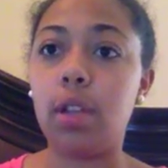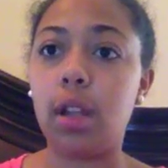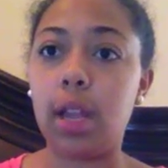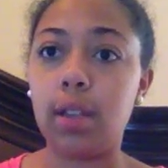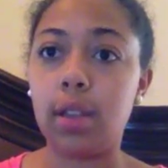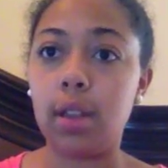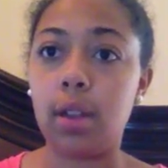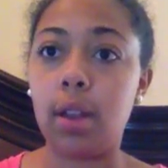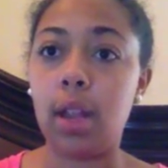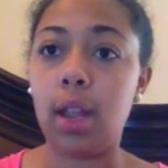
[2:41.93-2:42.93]
collect
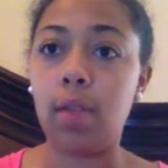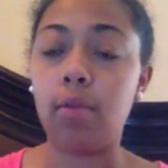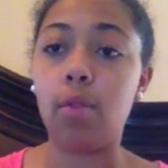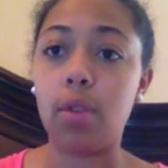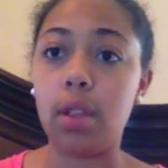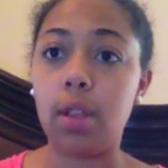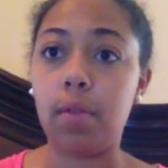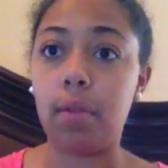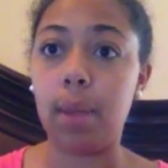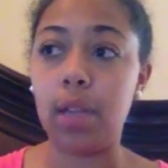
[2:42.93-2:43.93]
and record their
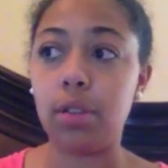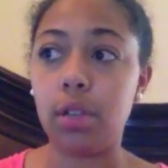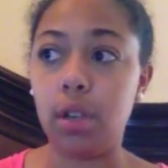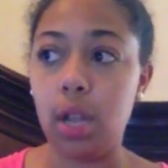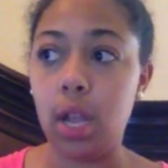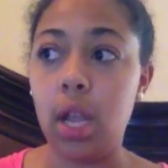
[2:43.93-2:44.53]
information.